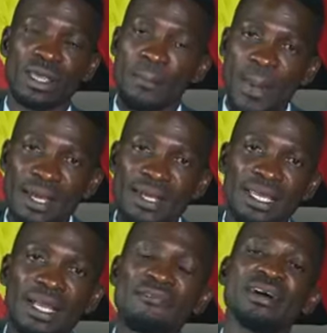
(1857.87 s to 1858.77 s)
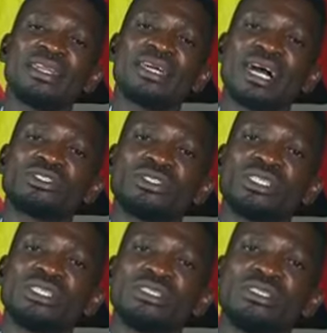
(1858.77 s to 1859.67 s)
A badly governed
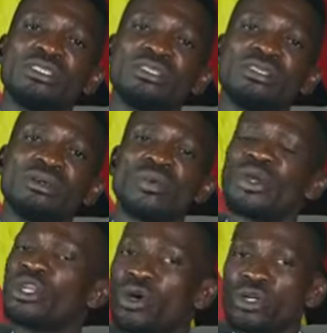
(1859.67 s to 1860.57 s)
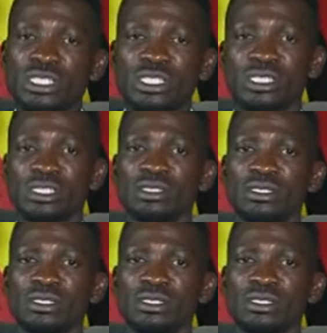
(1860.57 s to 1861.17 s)
country will not,